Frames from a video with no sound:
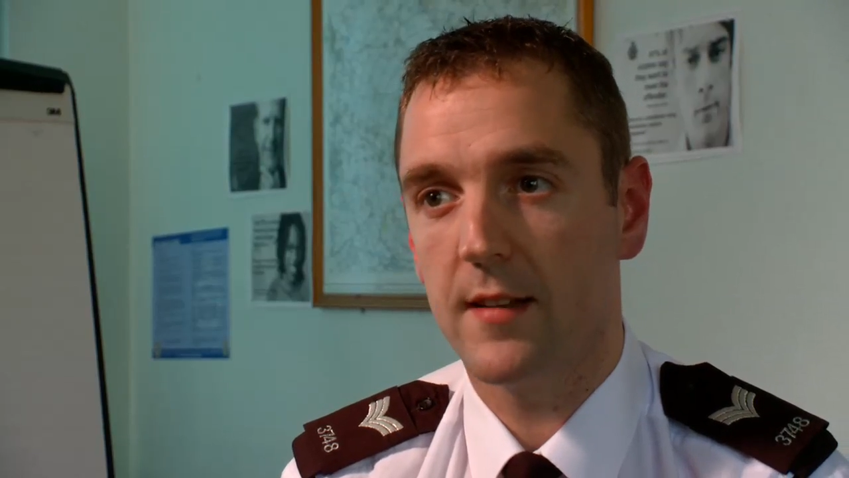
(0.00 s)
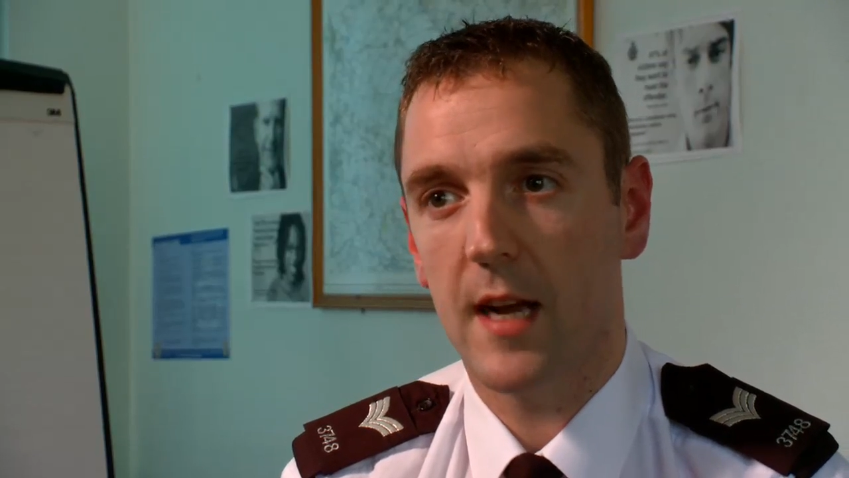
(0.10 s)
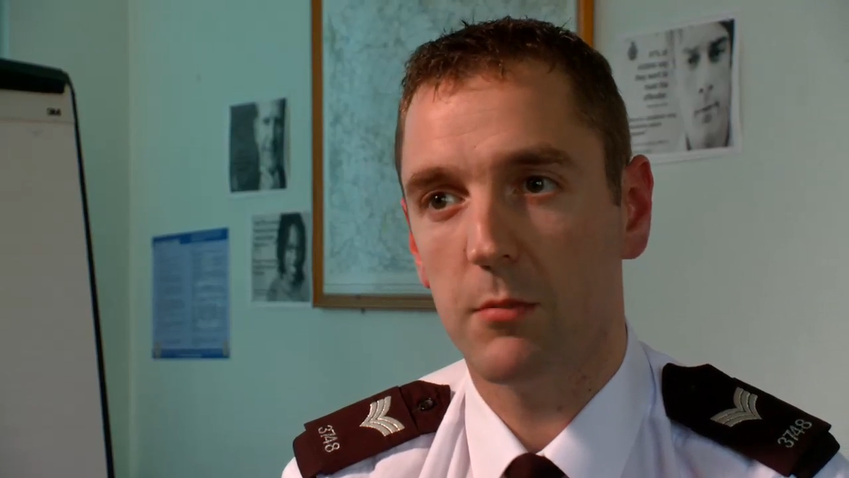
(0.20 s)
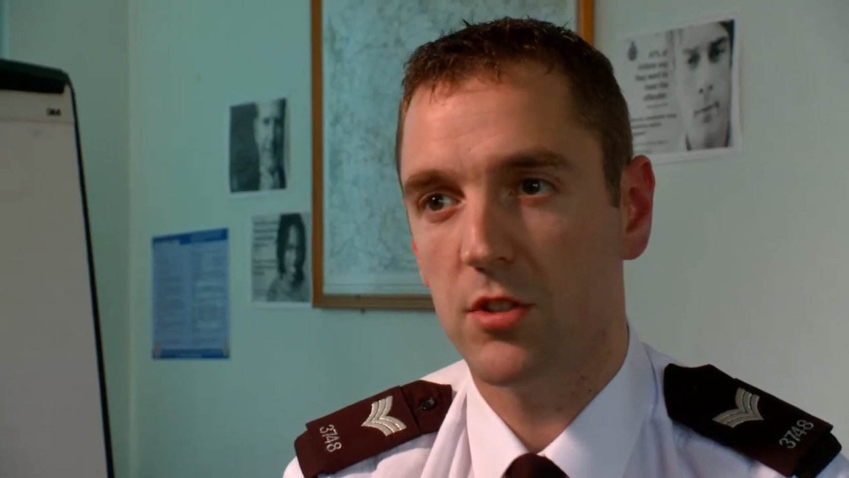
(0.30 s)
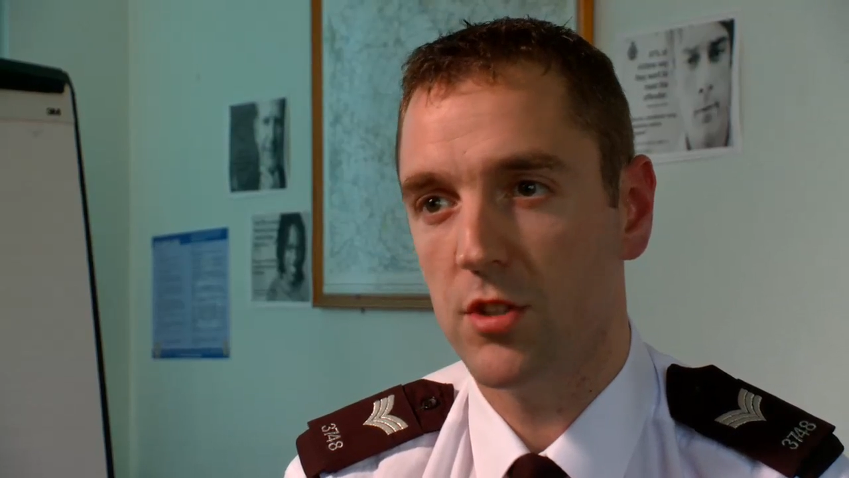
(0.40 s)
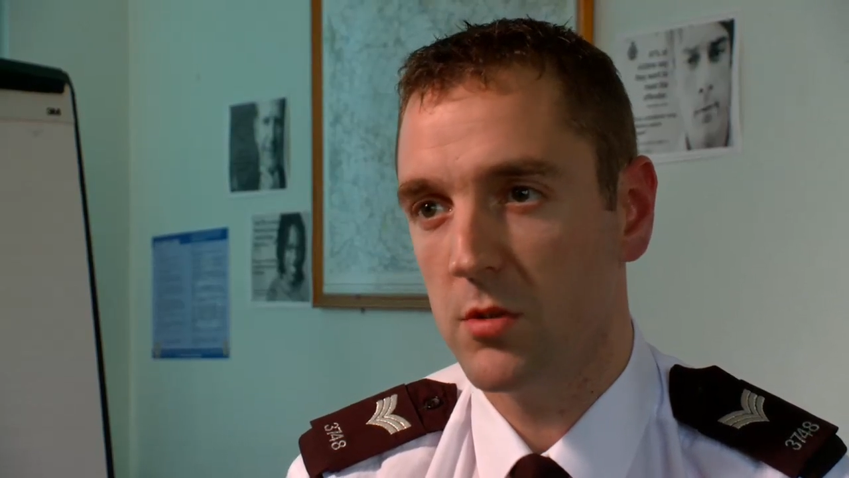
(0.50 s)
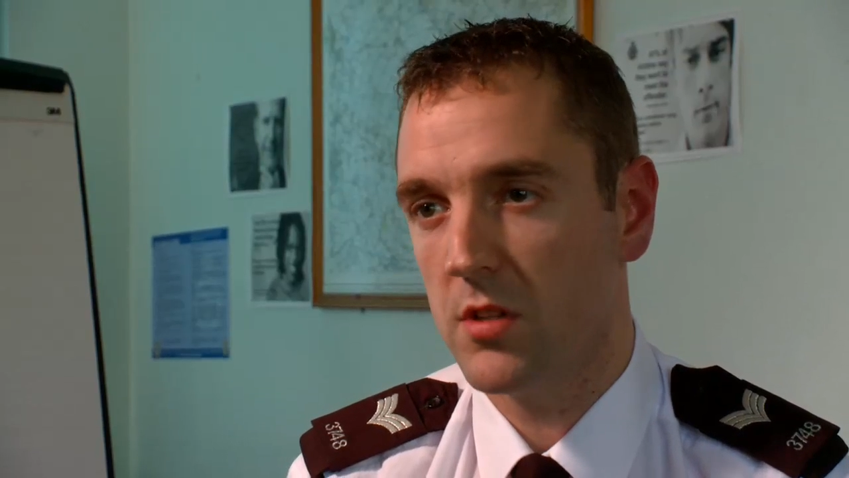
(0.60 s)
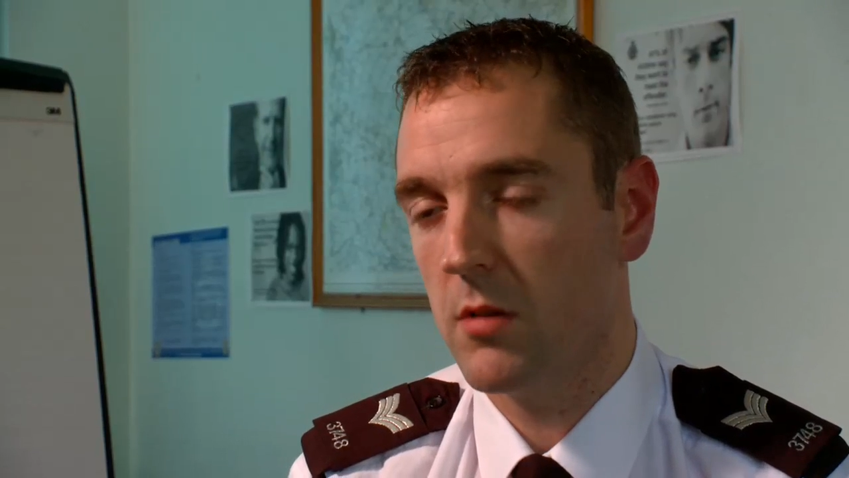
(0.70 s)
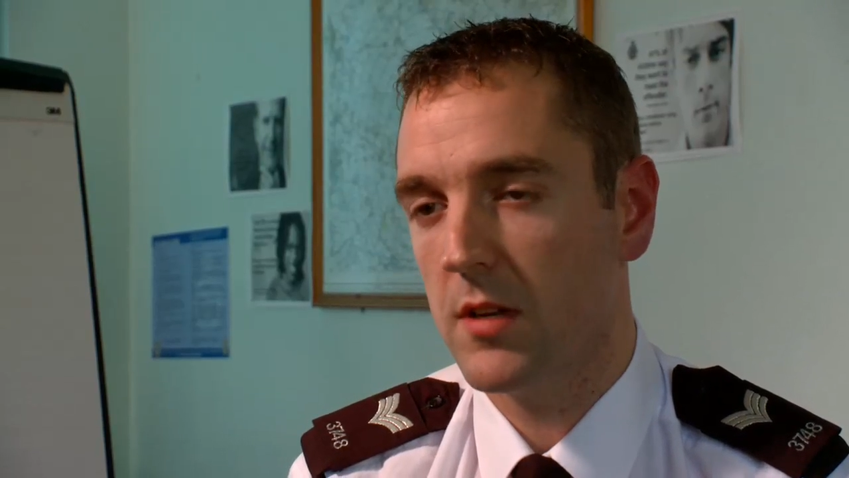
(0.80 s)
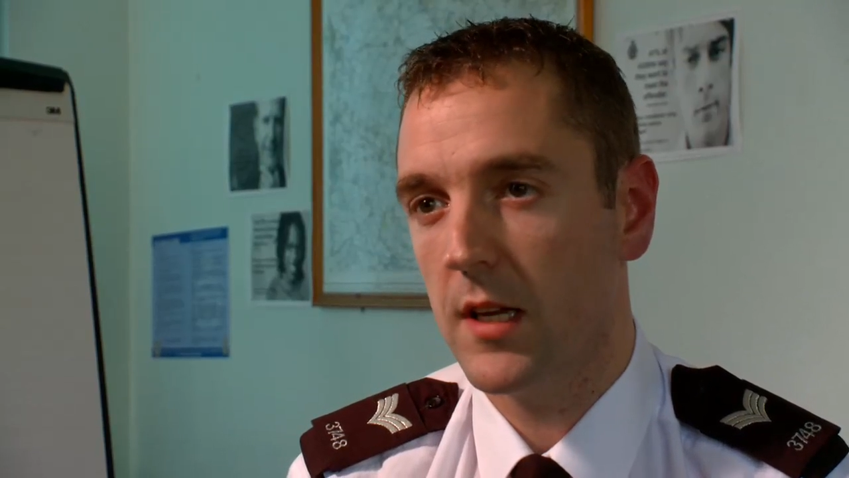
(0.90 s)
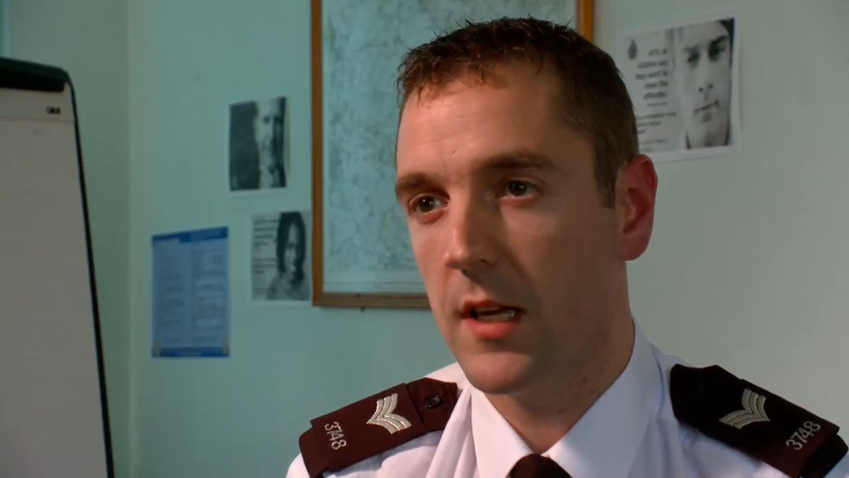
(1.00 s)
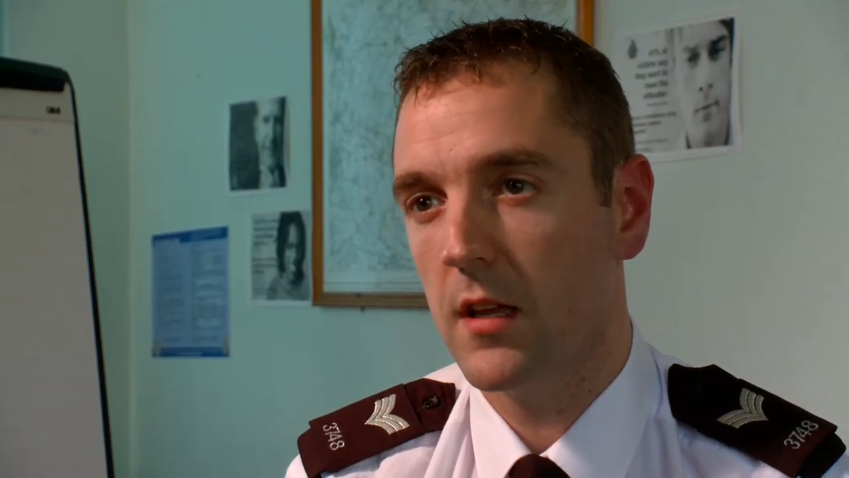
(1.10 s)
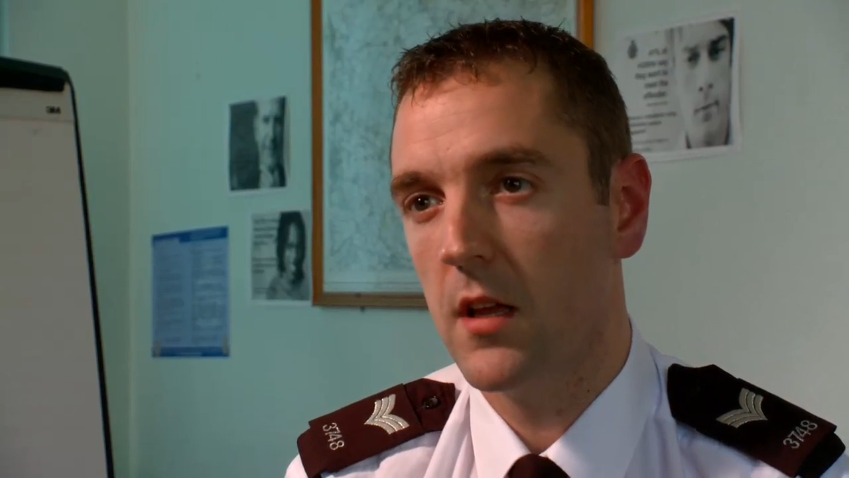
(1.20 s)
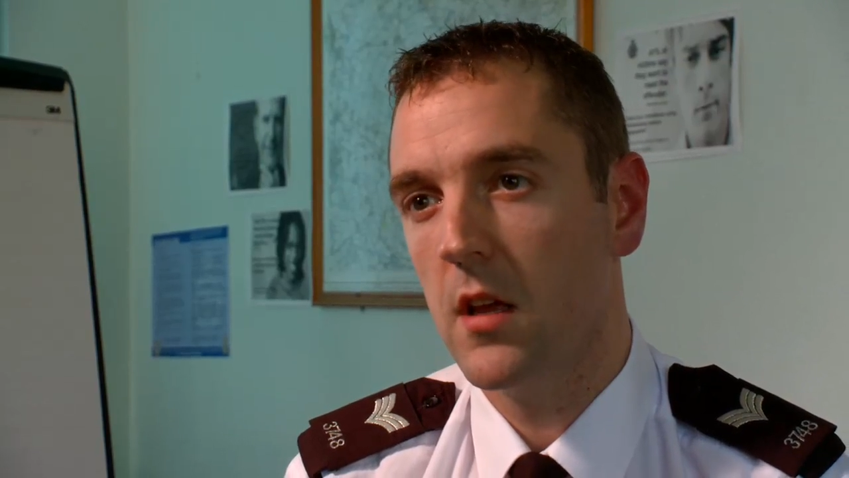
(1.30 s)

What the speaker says: adapt and use locally.